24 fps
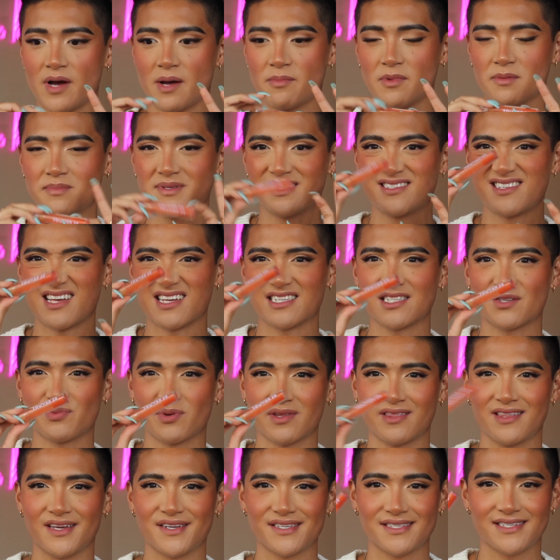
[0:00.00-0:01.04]
I'm obsessed
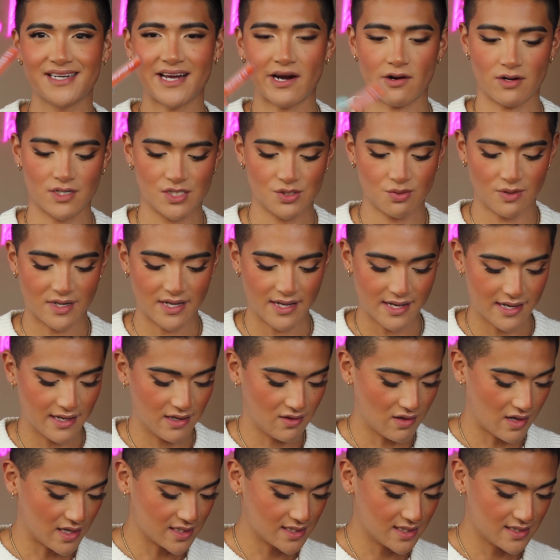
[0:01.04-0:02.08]
with these Tower 28
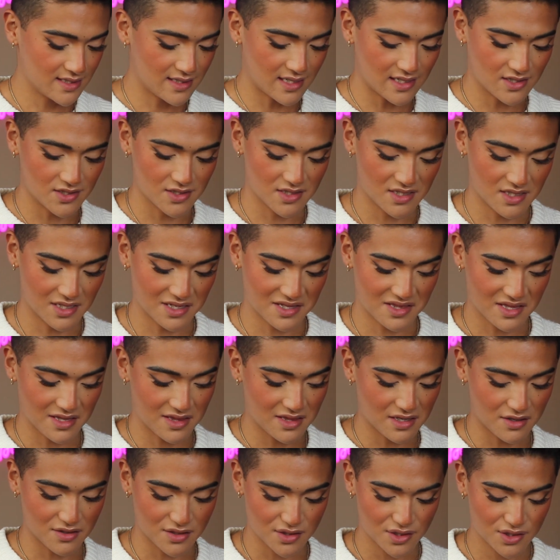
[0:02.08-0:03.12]
glosses. I just think that
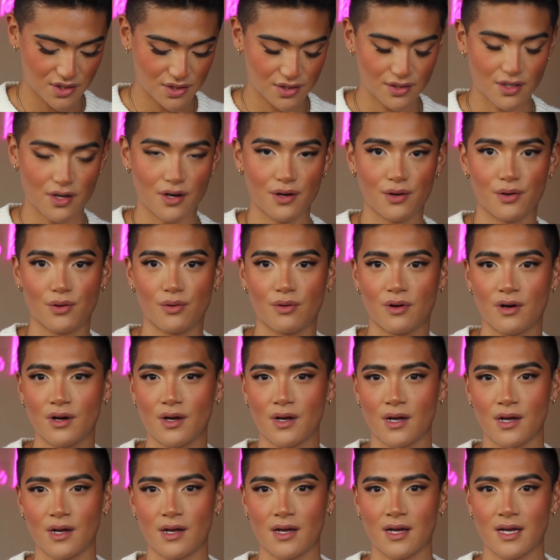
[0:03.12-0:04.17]
they're so
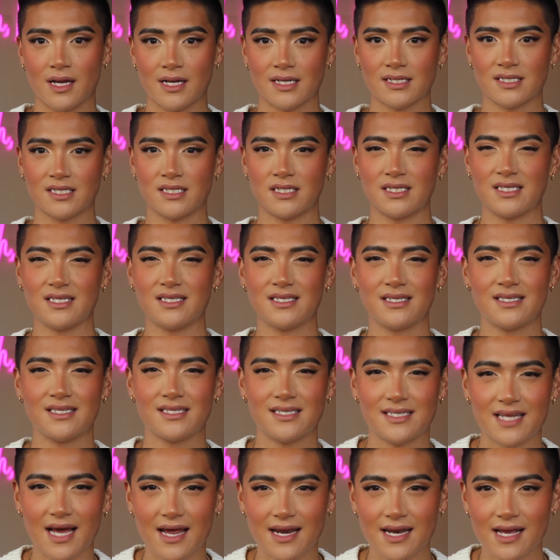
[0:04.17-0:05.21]

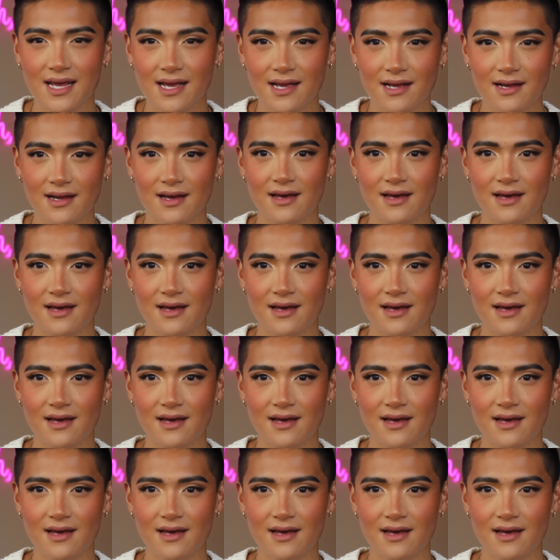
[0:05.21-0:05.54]
stunning.